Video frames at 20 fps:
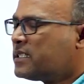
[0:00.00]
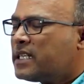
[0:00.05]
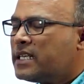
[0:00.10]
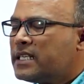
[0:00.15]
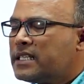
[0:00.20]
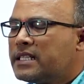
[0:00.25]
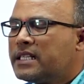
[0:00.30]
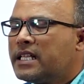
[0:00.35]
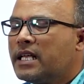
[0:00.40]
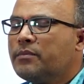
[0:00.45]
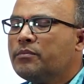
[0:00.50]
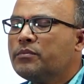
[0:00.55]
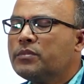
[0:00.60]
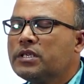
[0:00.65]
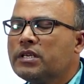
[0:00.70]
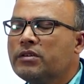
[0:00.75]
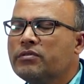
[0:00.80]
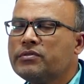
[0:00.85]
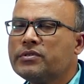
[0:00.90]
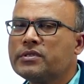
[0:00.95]
they
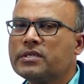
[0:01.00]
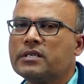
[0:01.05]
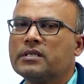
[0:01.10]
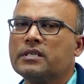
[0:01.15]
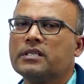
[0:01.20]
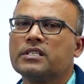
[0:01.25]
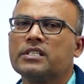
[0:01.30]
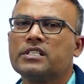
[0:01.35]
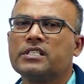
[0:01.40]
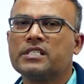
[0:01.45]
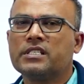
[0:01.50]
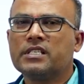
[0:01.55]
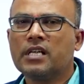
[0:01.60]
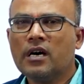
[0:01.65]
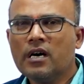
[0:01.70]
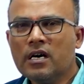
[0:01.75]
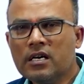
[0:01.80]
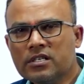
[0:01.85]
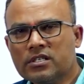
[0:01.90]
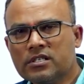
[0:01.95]
themselves
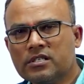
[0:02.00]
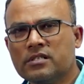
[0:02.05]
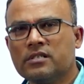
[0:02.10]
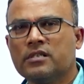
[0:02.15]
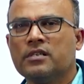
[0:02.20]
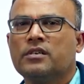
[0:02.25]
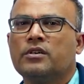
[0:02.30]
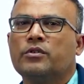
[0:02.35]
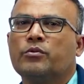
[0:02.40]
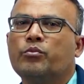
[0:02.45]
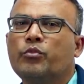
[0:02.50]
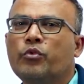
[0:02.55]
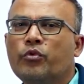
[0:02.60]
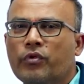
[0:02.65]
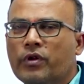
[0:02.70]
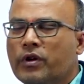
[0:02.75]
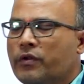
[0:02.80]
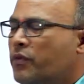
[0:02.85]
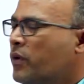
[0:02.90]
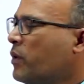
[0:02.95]
starts
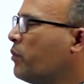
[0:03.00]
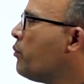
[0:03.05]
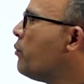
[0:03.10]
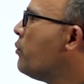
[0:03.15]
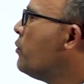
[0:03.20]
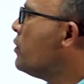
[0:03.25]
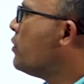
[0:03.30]
moving from